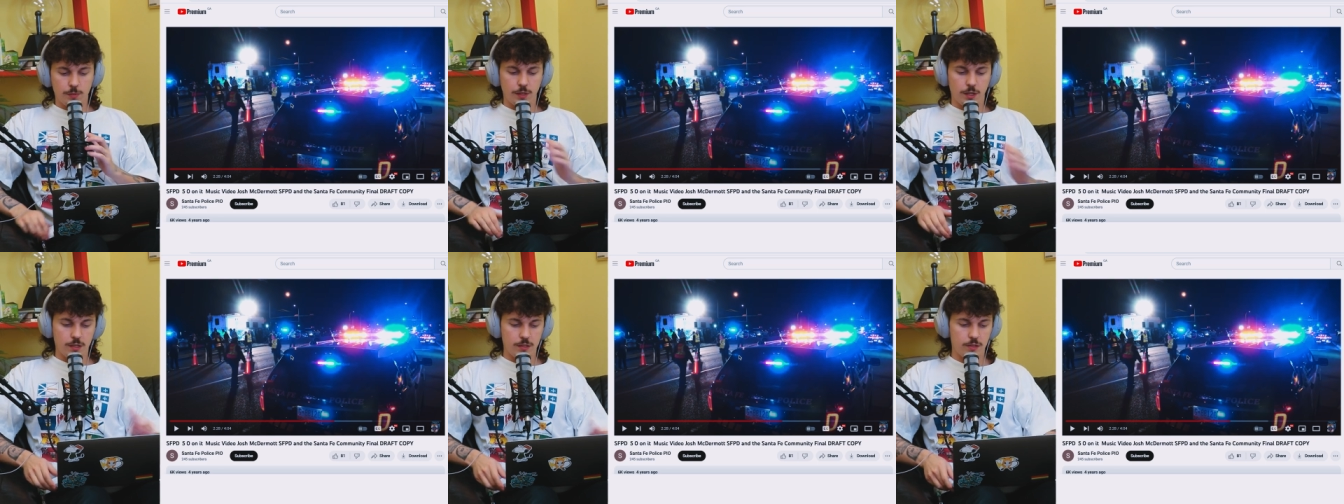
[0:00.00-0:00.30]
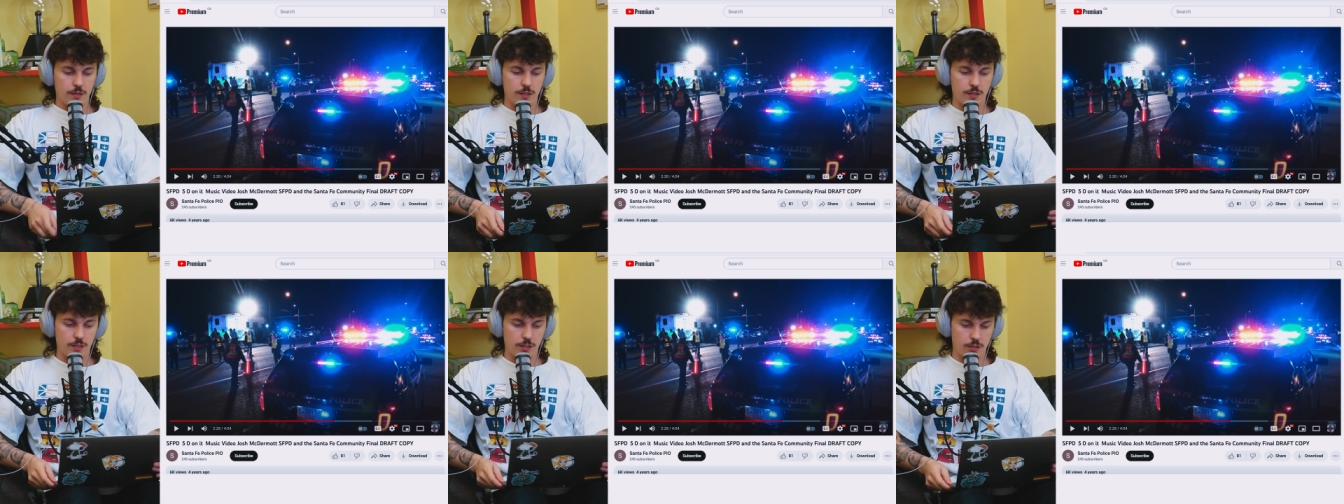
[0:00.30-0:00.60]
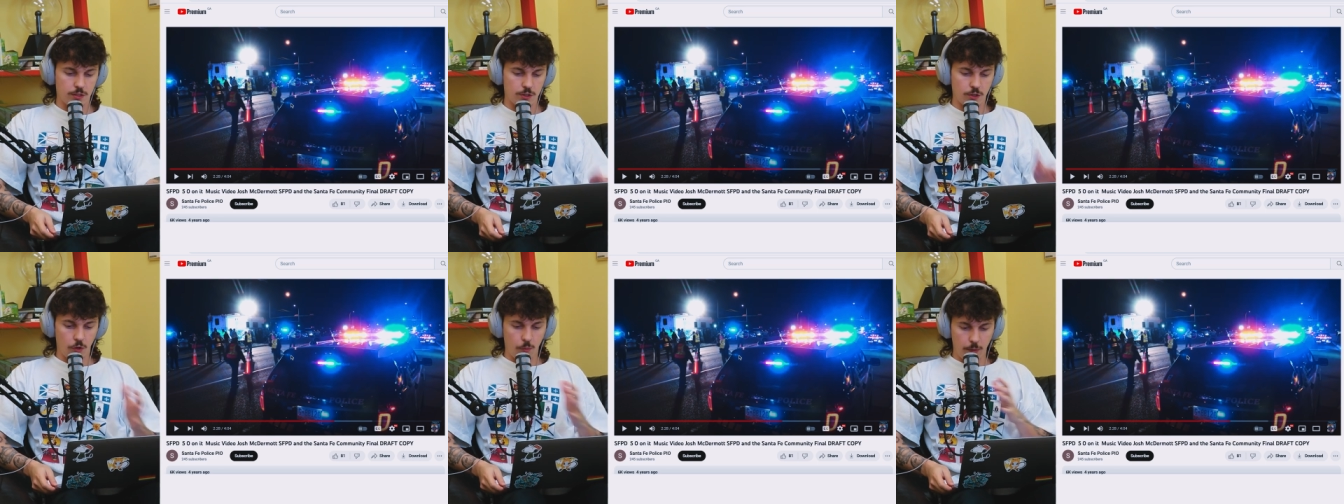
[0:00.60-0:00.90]
but also this
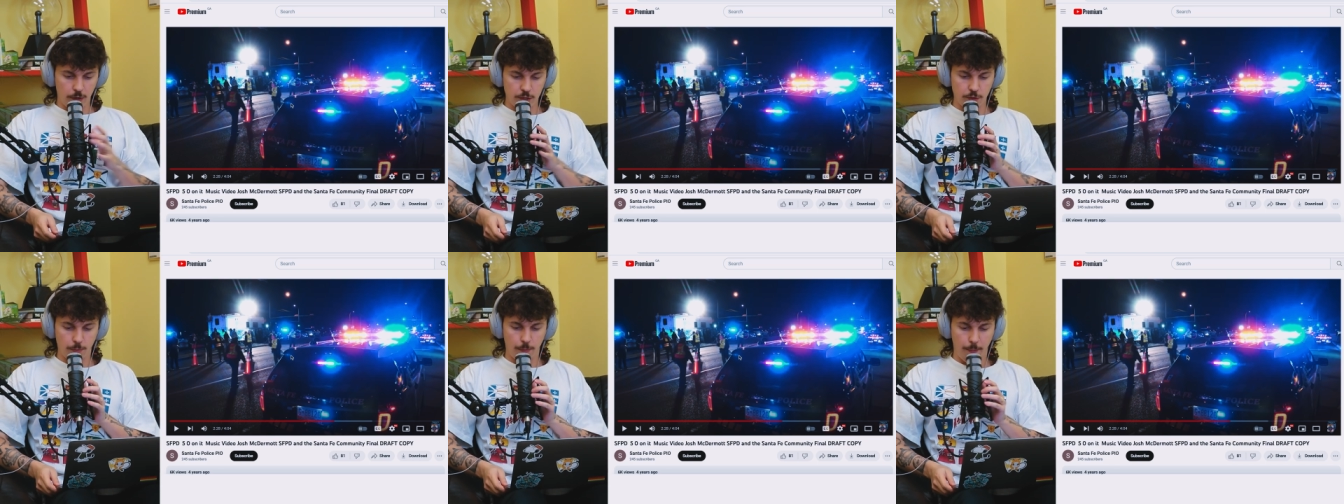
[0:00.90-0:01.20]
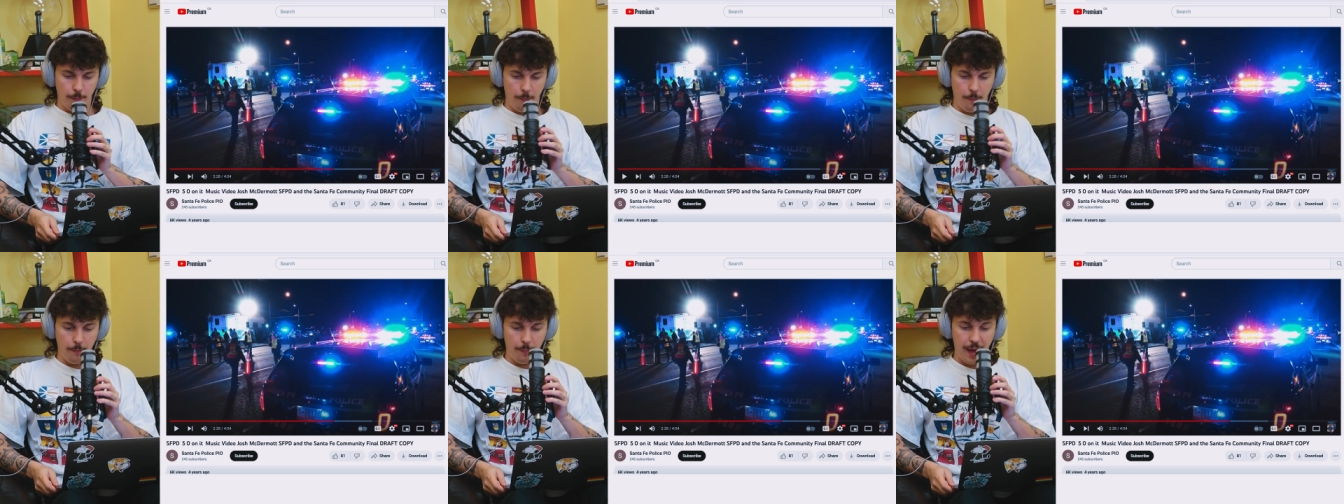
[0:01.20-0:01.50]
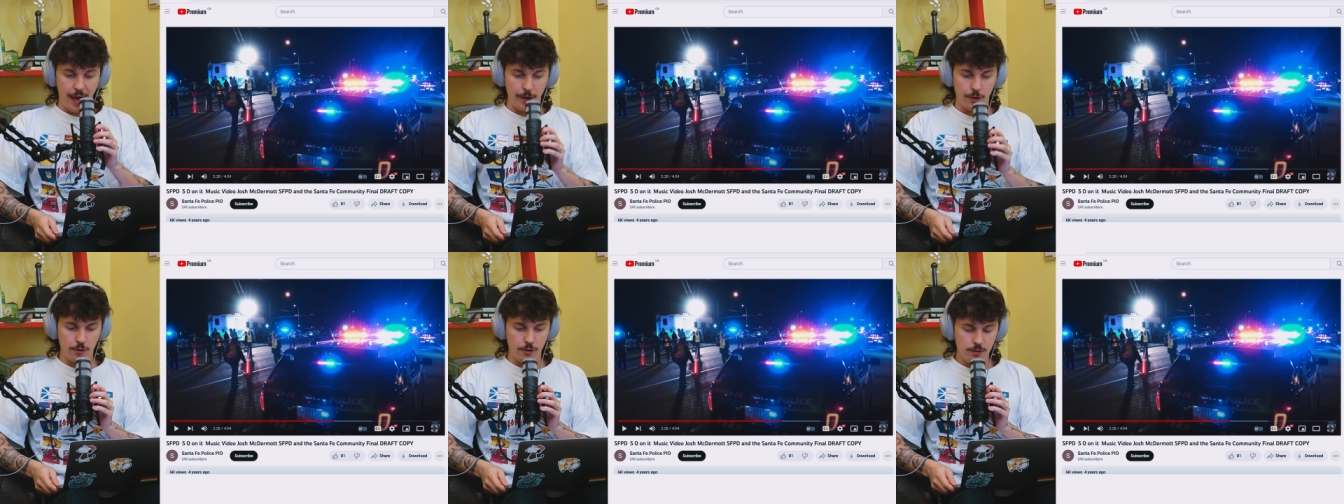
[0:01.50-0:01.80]
is so much
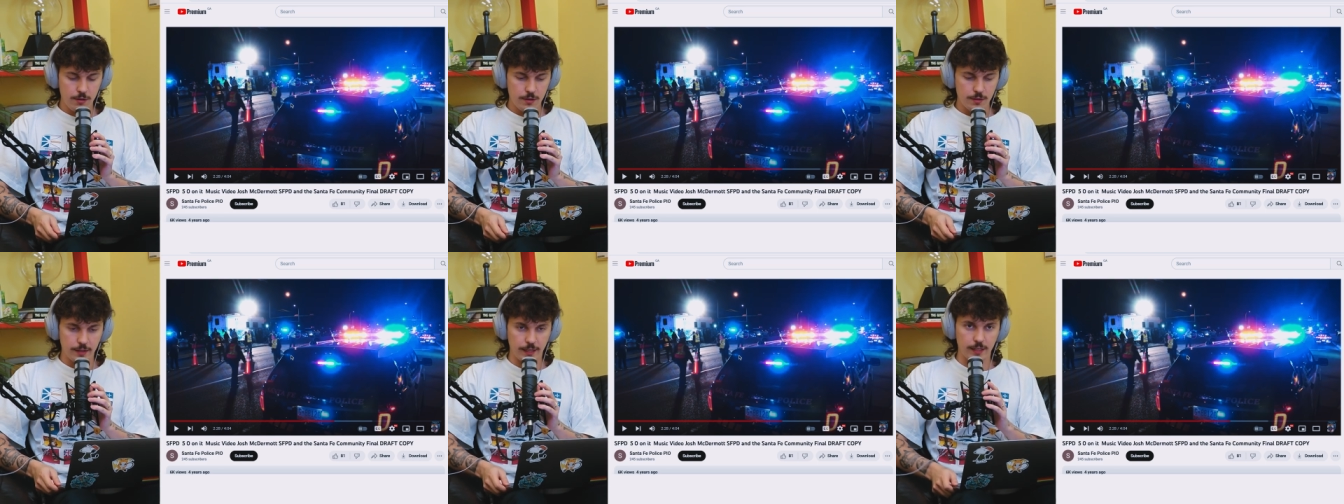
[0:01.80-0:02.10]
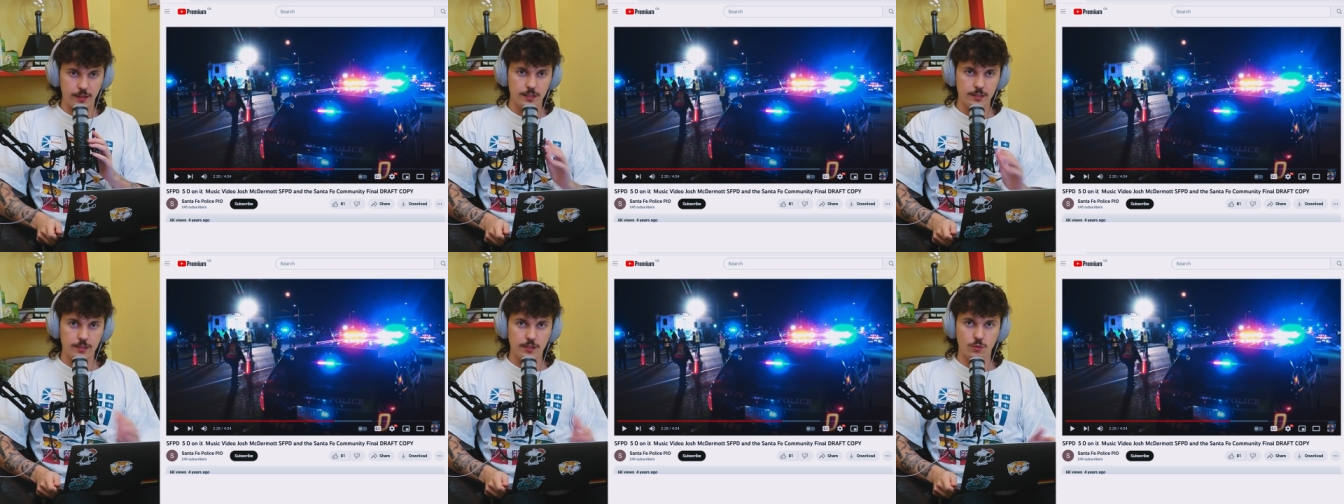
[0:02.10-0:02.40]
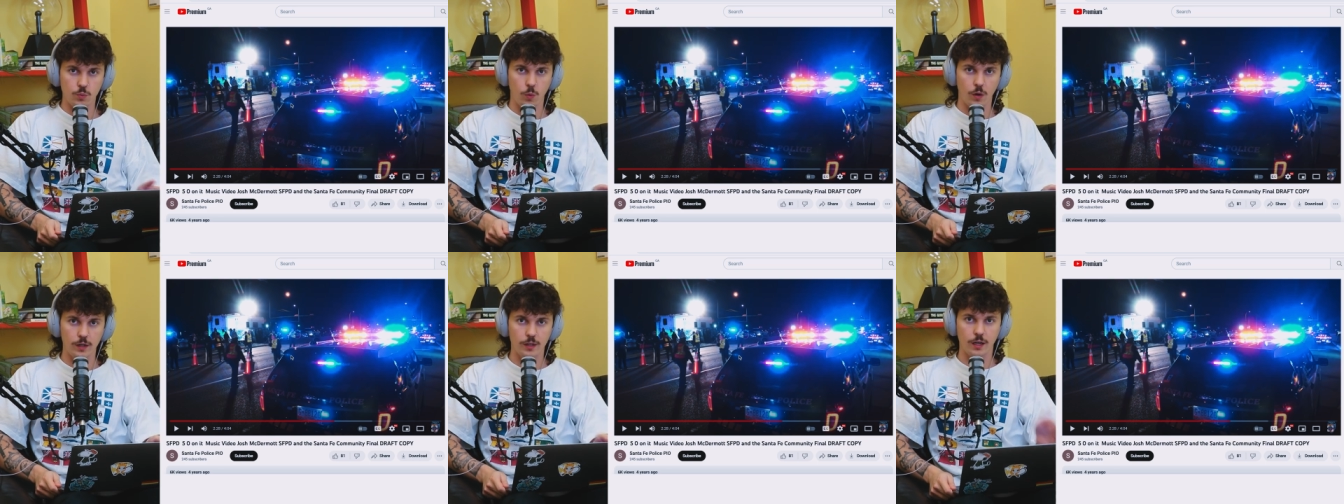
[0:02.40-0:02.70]
better. Like, this
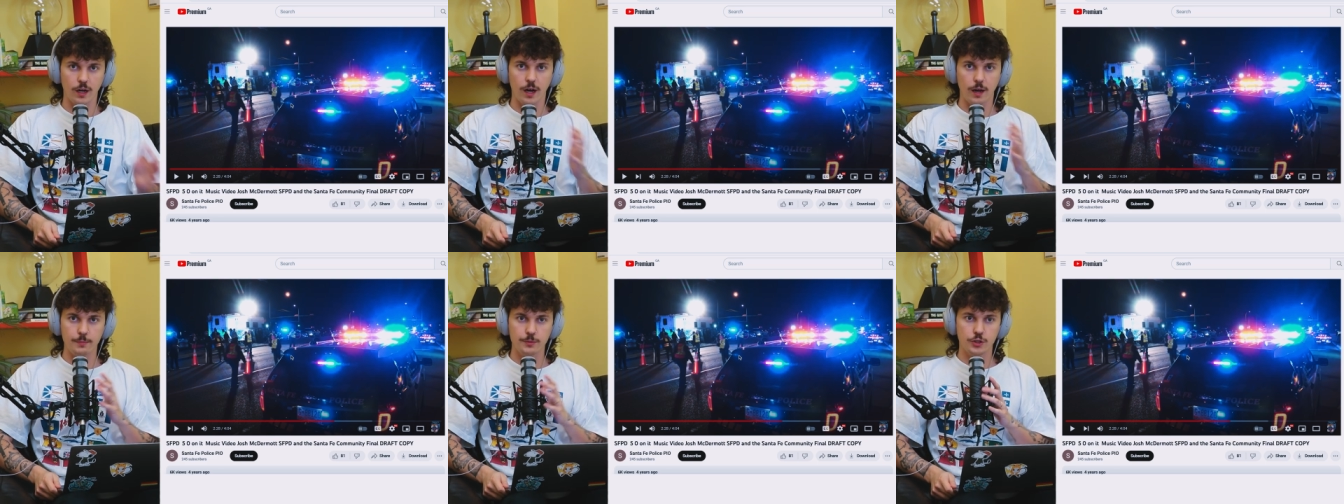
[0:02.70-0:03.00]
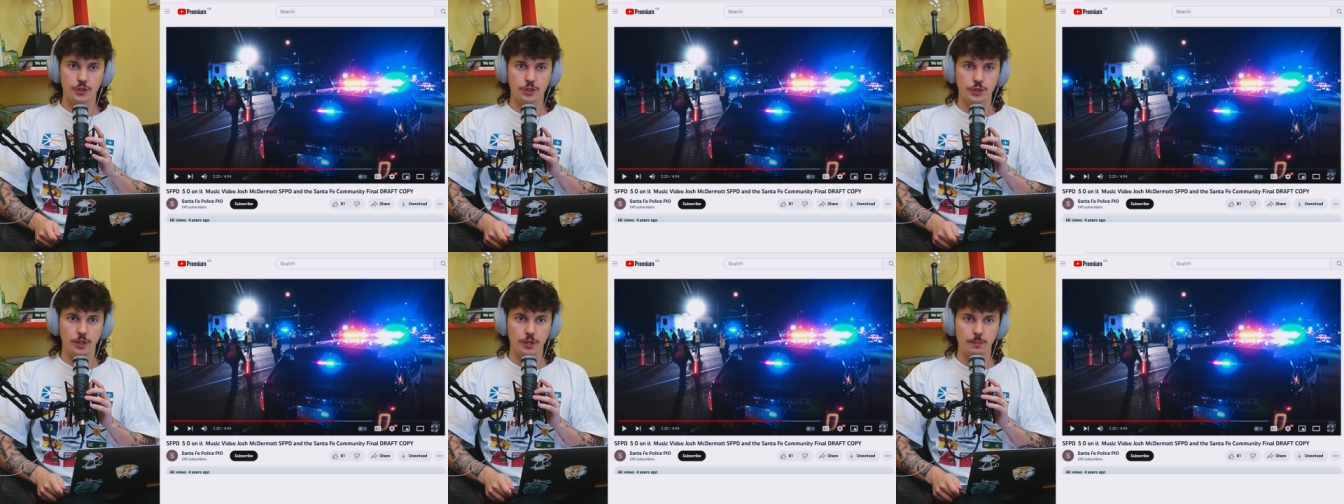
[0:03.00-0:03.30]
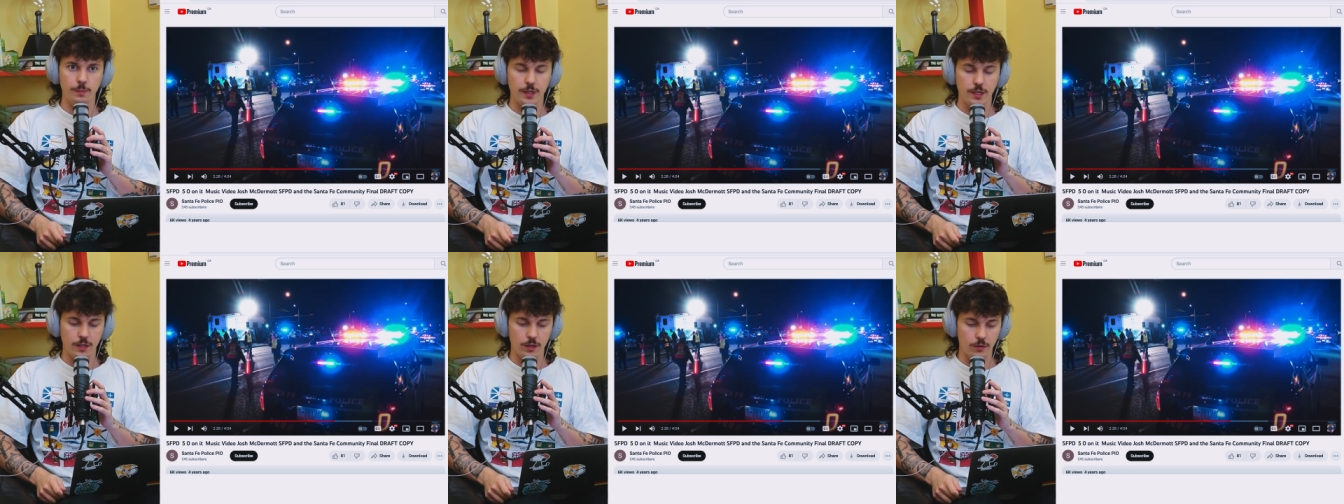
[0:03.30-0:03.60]
is what cops
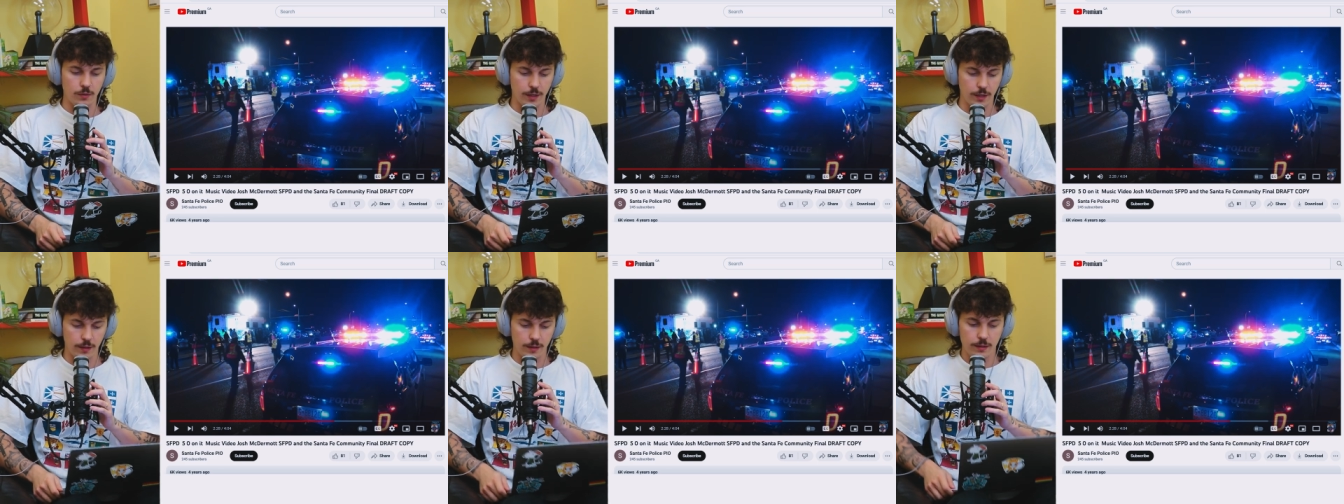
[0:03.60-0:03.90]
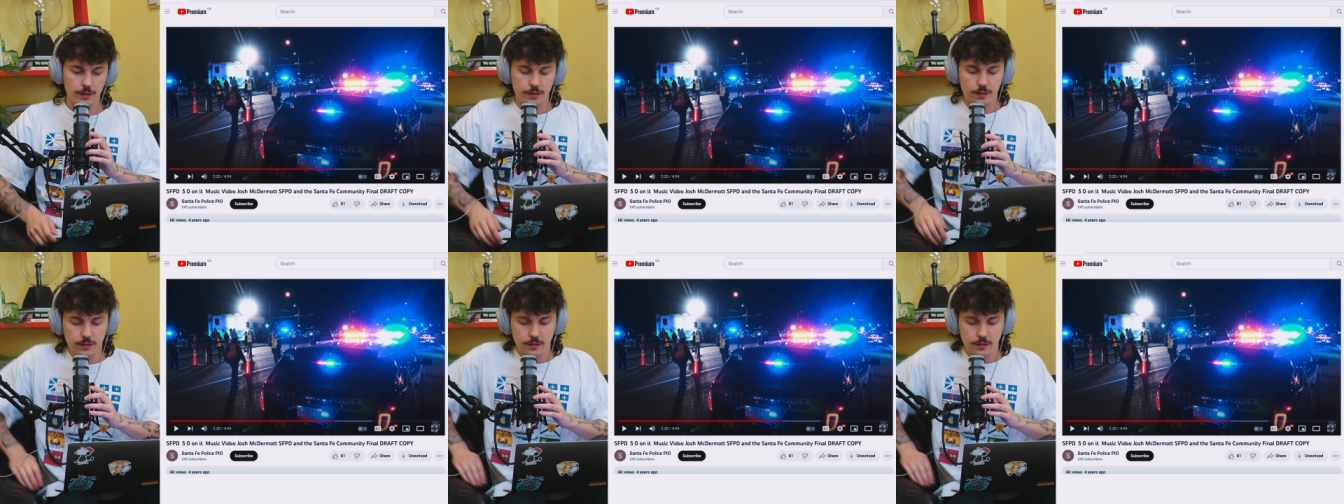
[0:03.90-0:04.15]
should be doing.